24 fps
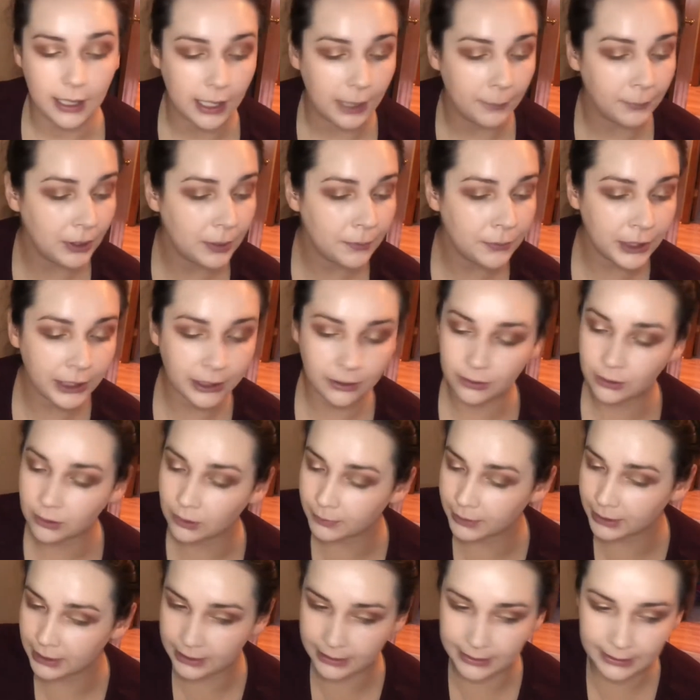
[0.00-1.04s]
I'm gonna bring a little
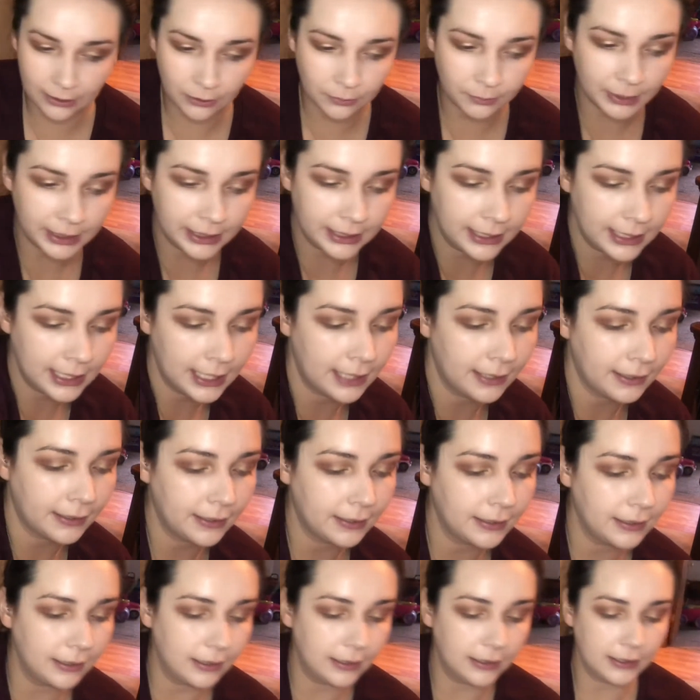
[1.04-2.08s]
bit down my neck
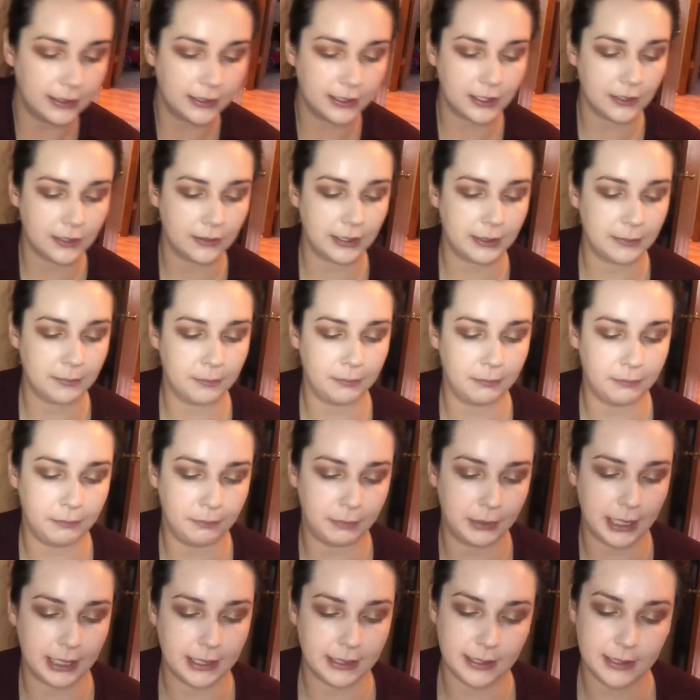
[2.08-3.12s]
so it
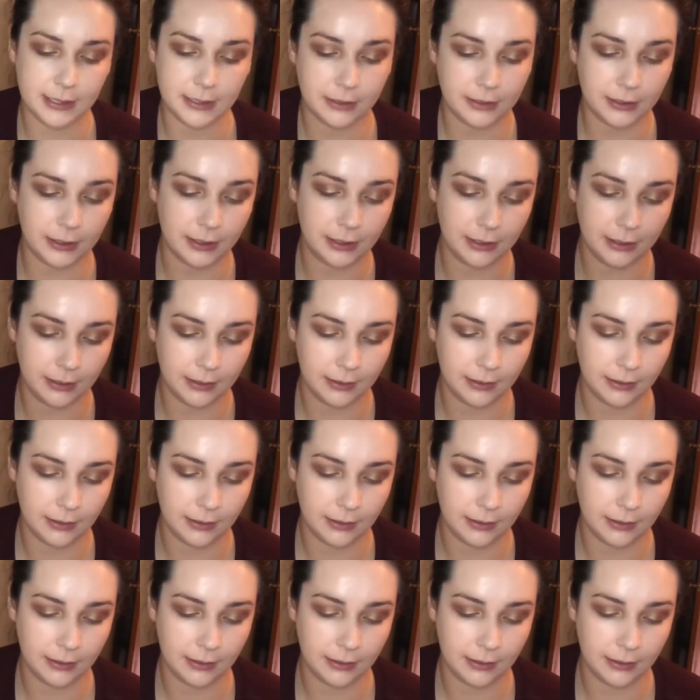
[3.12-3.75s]
blends good.